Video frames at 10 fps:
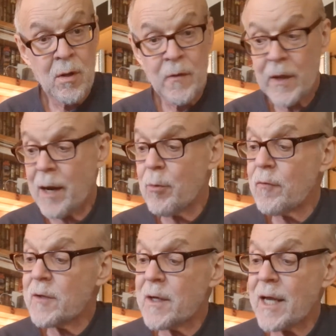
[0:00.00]
Then I
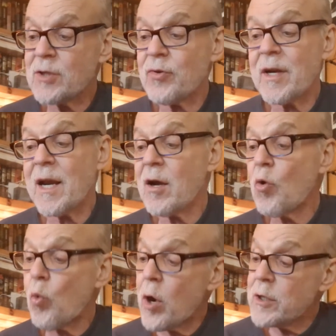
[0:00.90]
move to the next string and I go
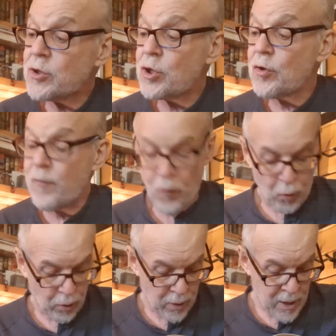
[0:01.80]

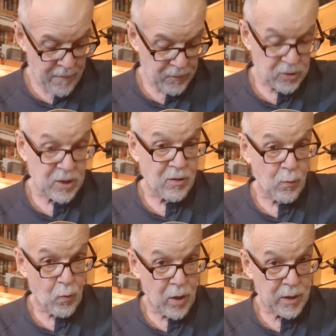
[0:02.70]
1-2-4. First I
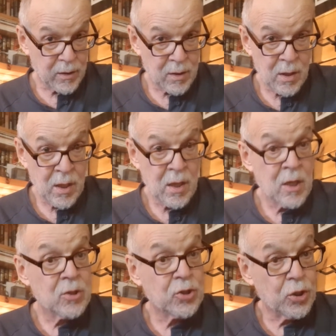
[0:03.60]
start 1,
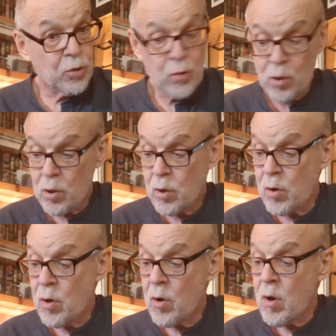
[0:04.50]

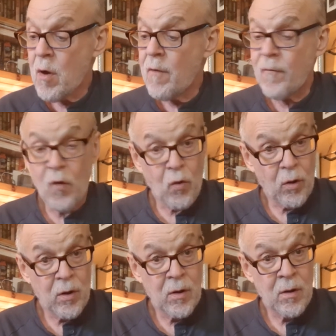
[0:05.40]
2, 4.
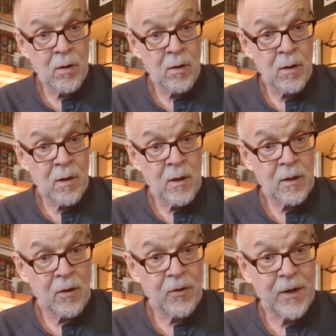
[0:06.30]

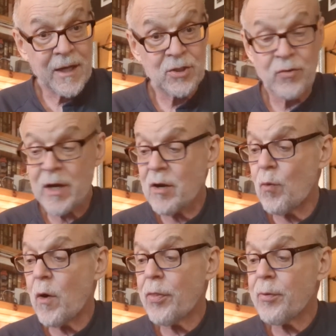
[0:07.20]
Go to the next string, go
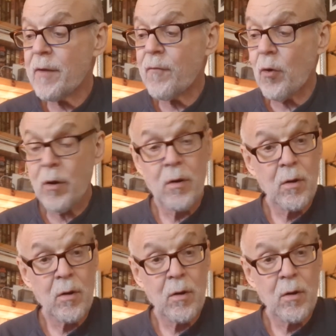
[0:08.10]
1-3-4.